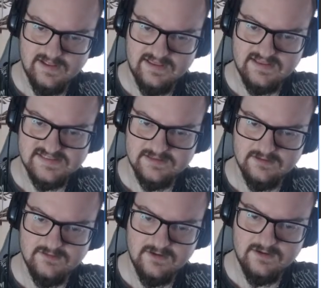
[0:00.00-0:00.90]
Like it's
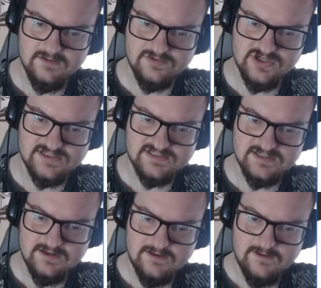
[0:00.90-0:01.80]
not going to
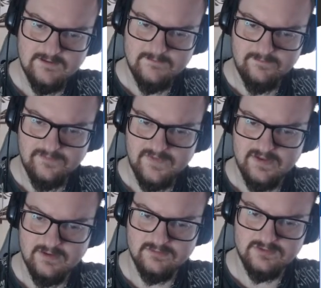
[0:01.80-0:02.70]
just,
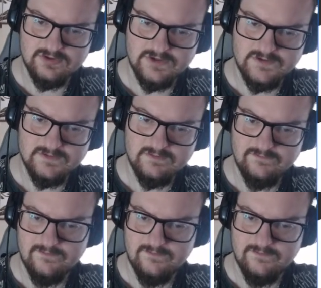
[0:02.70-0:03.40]
turn